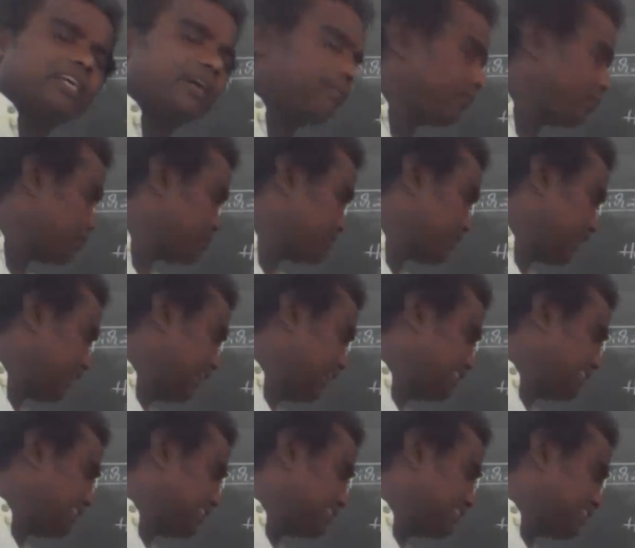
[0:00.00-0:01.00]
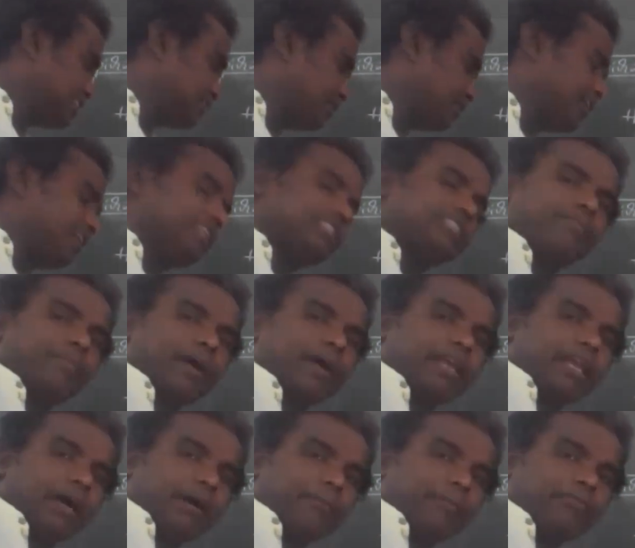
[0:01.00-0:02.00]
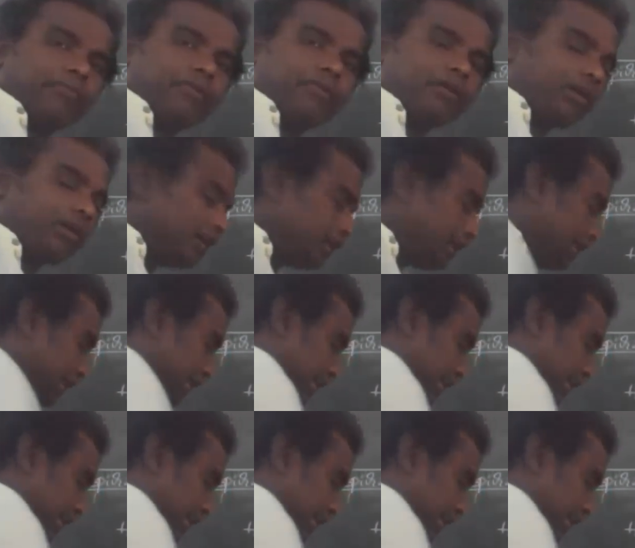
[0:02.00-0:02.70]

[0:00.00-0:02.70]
helix is nothing but it is a phyla. It's